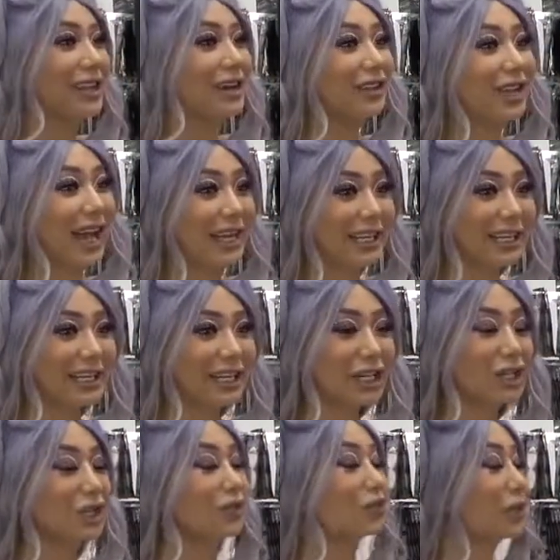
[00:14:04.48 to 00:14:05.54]
the lighting in
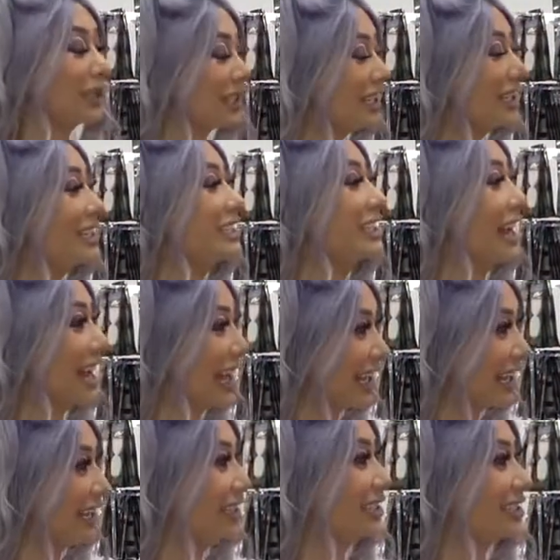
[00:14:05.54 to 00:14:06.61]
here is really
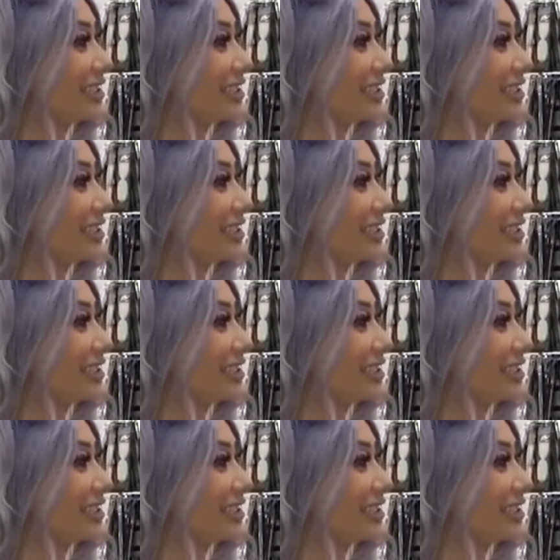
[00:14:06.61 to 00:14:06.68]
intense.